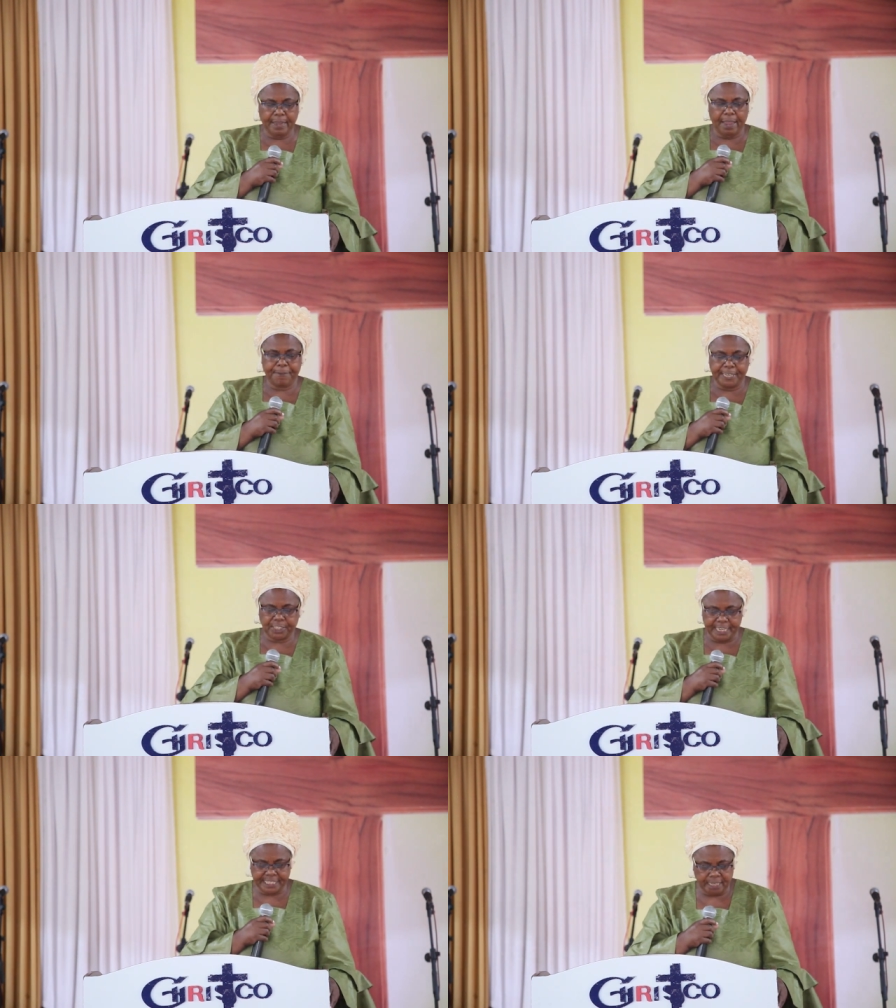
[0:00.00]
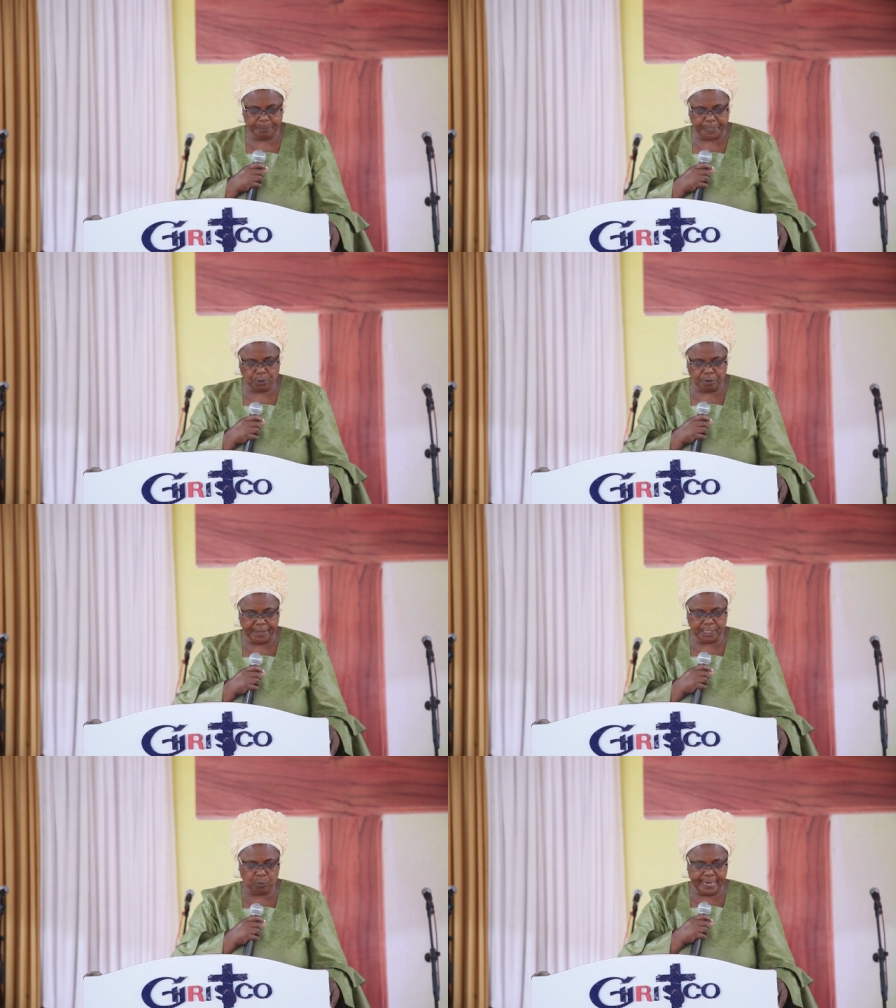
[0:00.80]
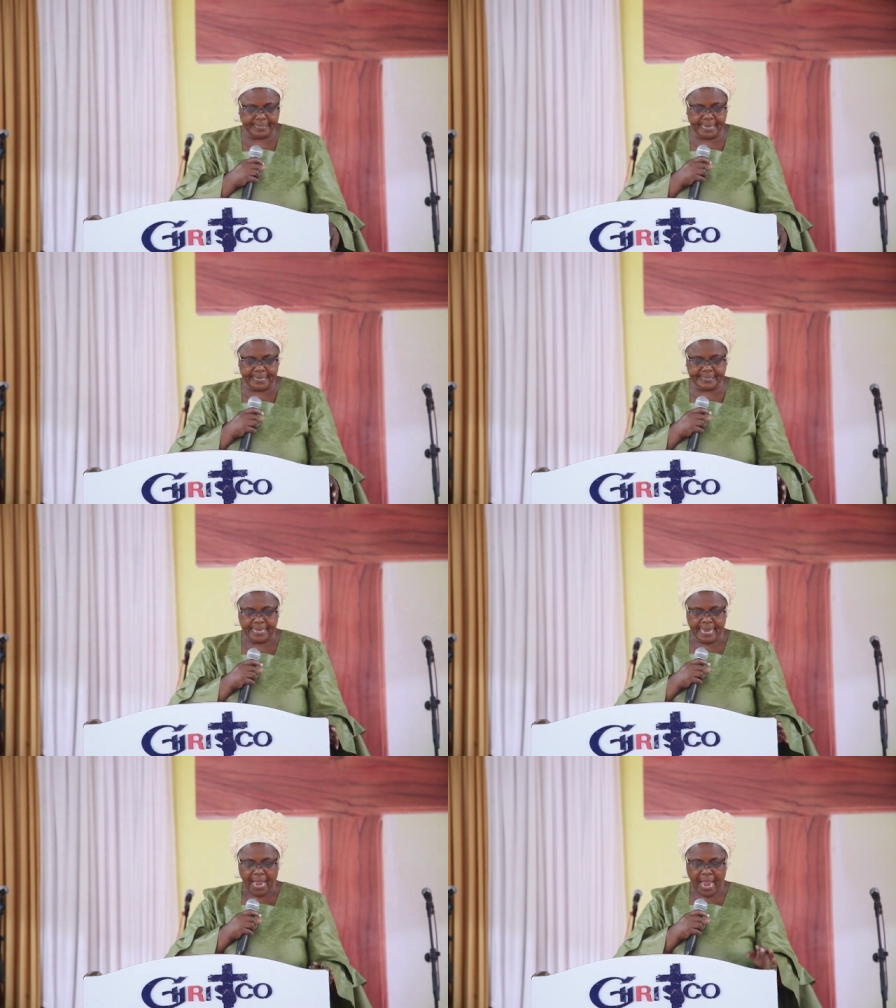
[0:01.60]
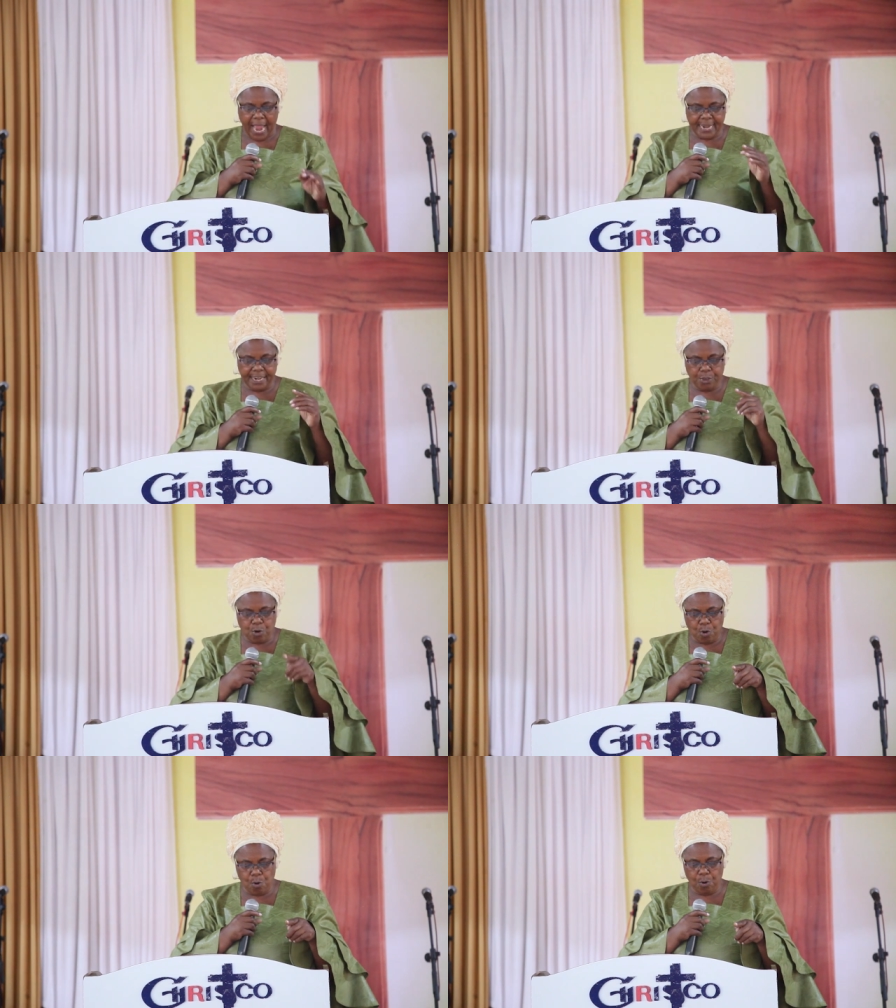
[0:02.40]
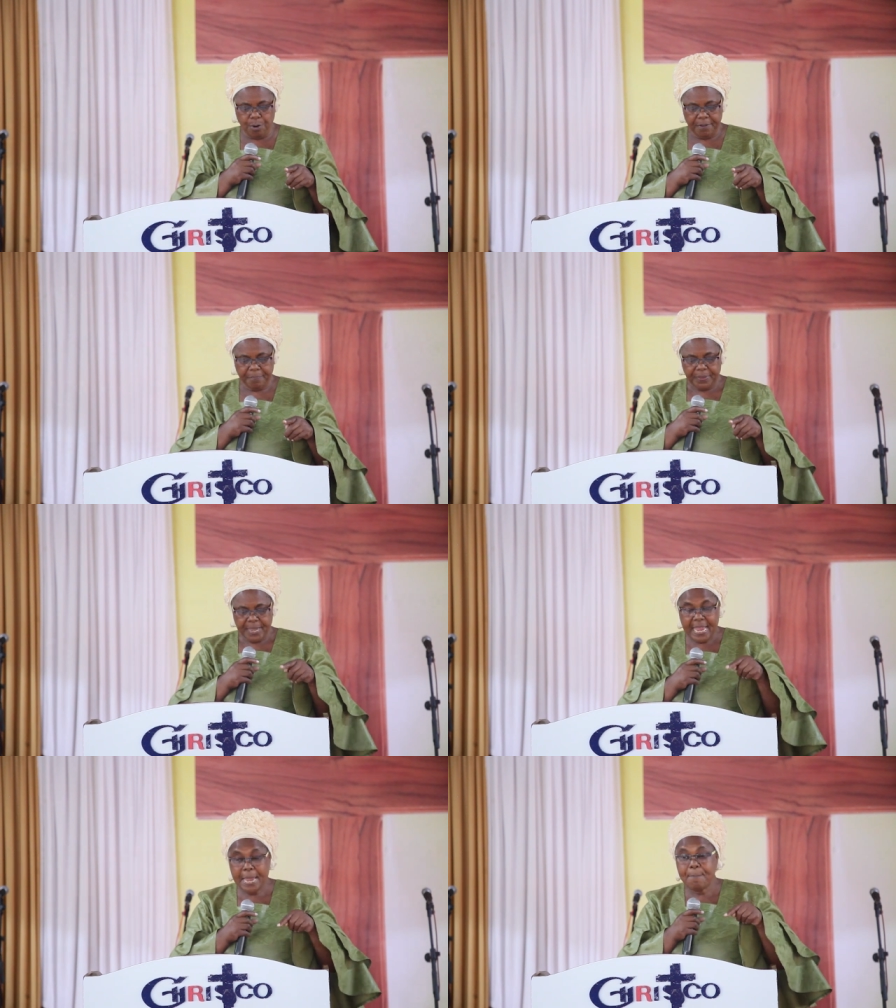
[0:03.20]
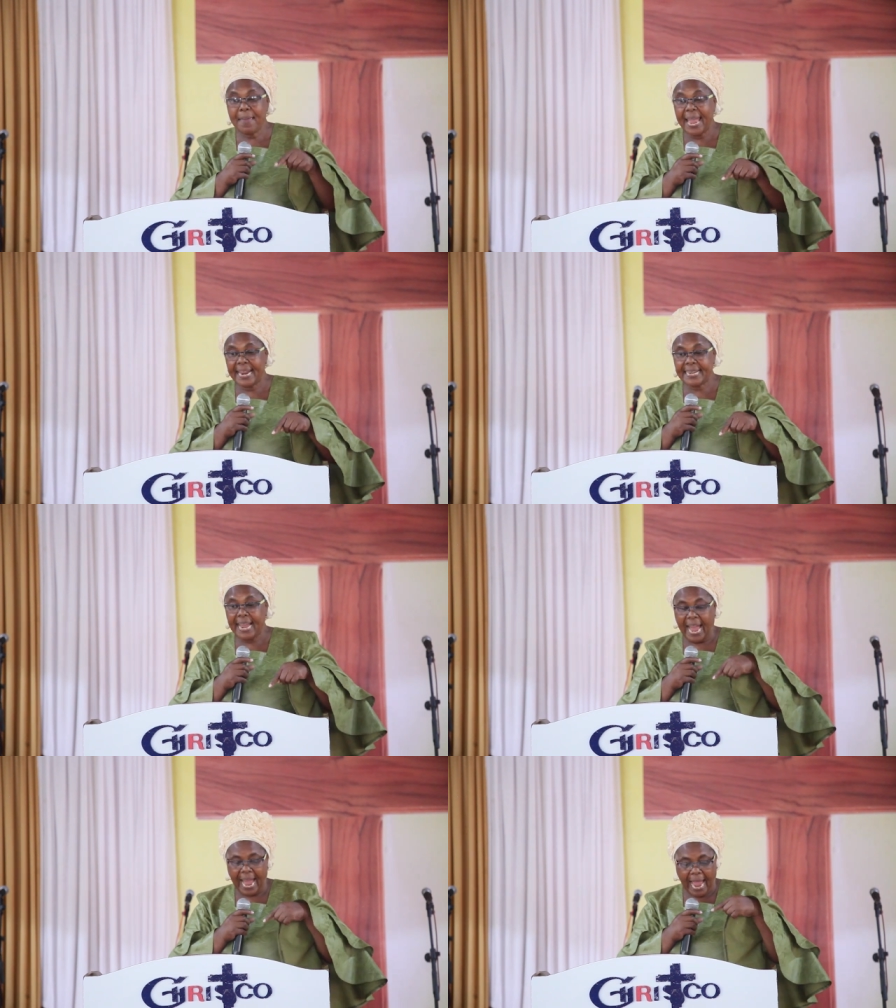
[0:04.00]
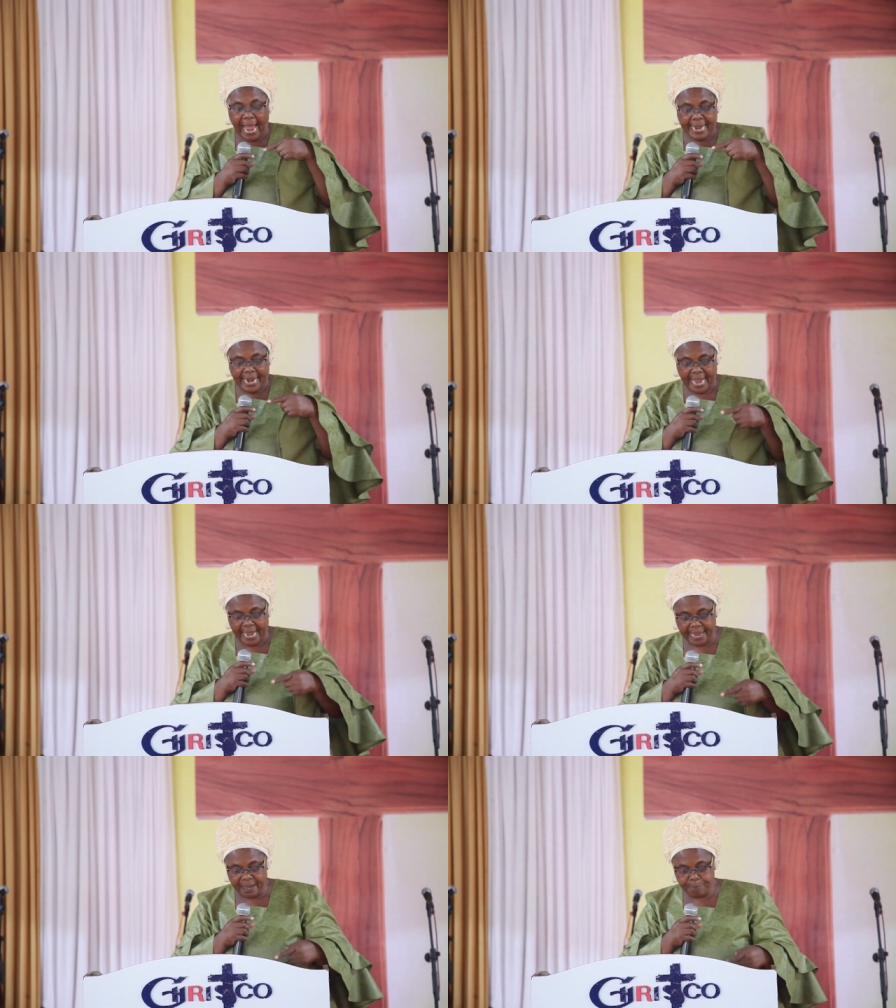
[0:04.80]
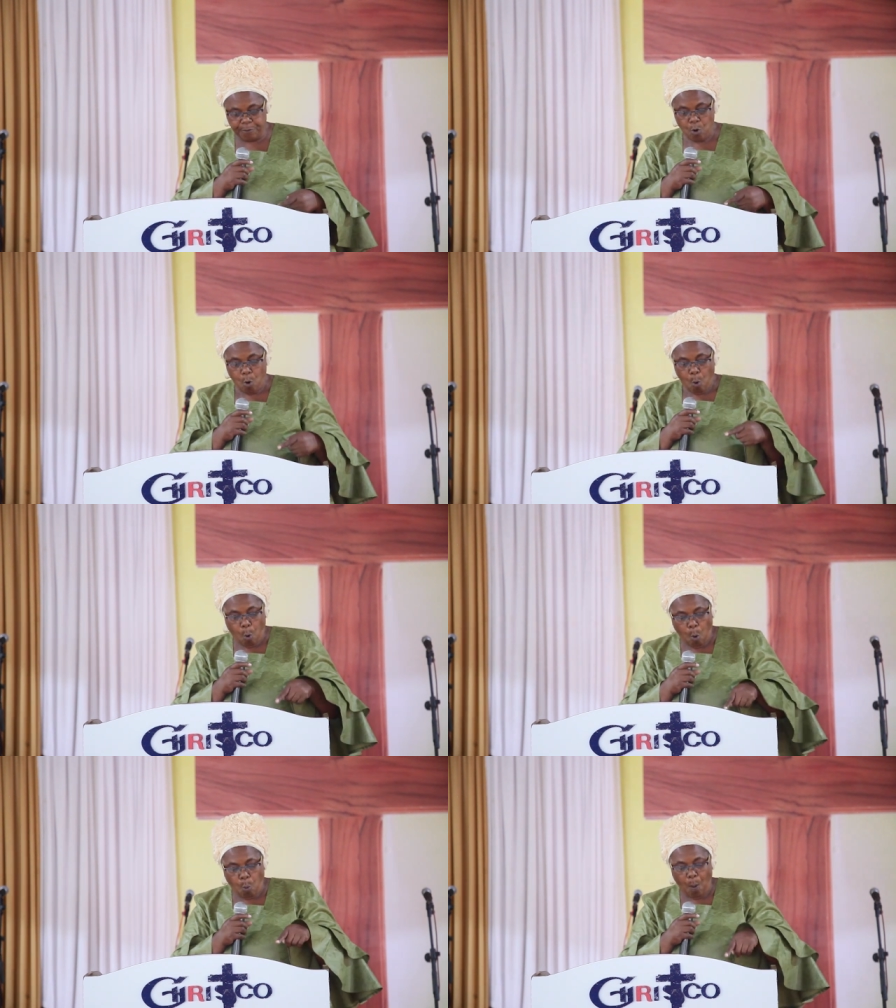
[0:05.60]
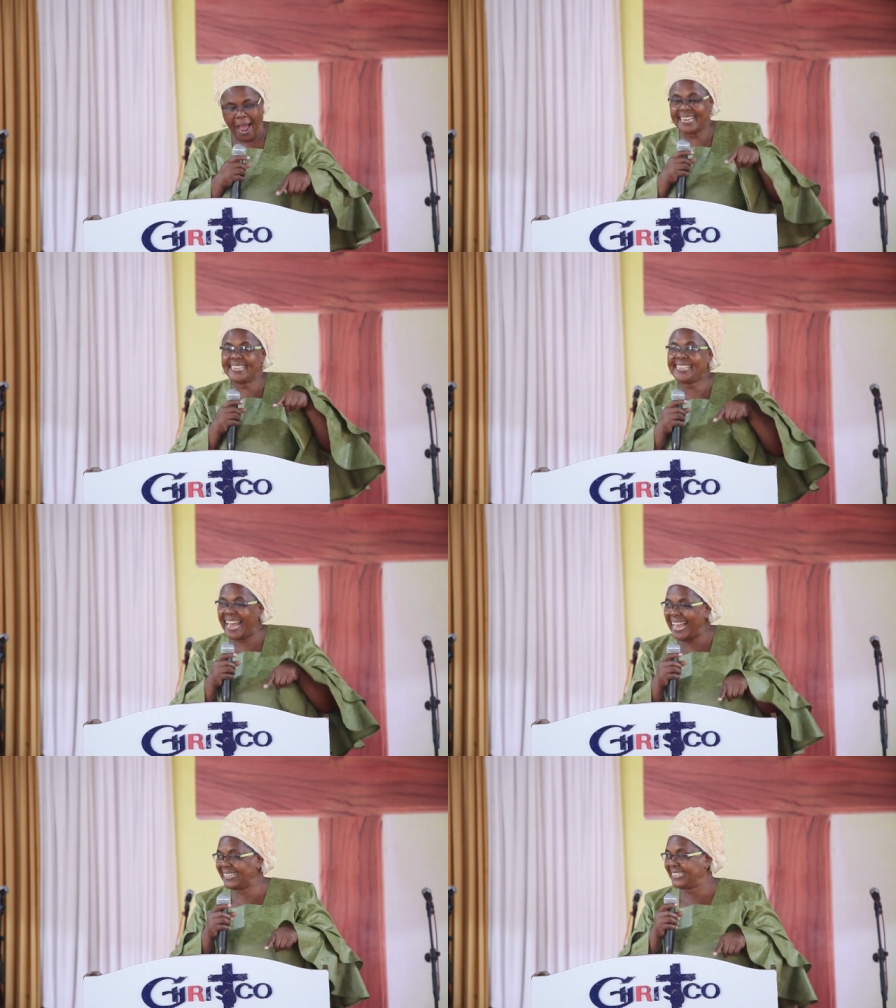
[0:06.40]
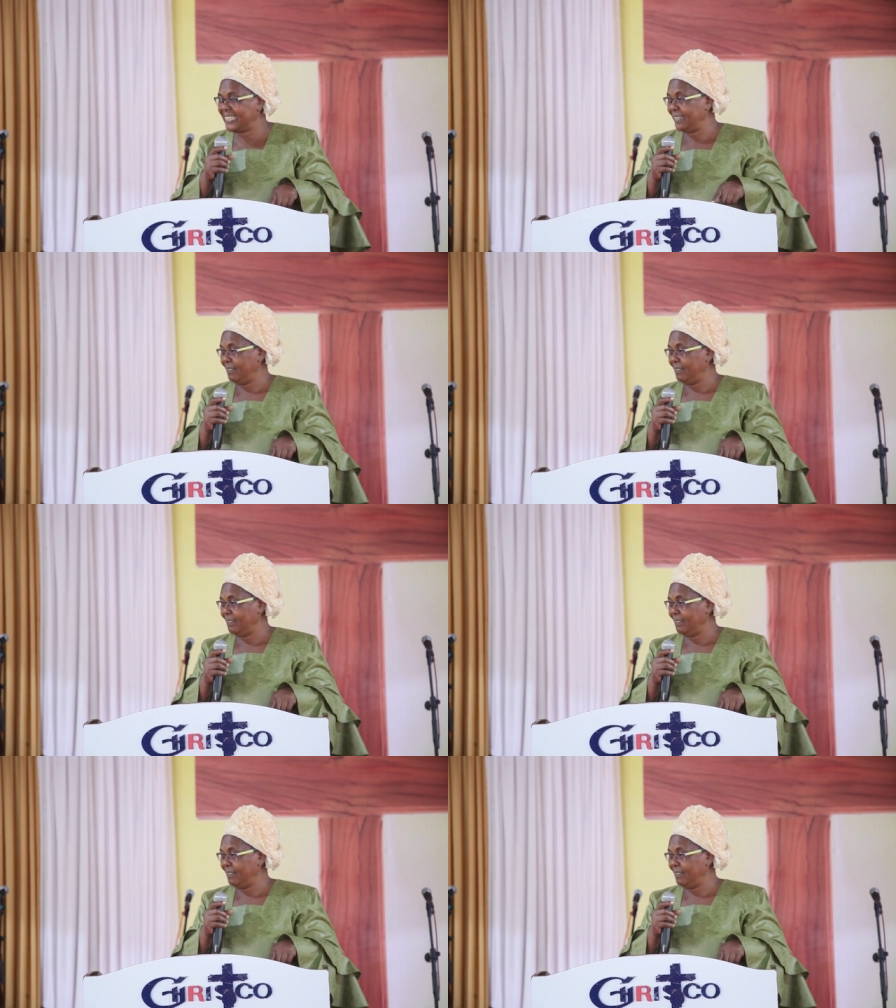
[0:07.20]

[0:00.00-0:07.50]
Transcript: Ephesians chapter 2 verse 1 says, and you he made alive who were dead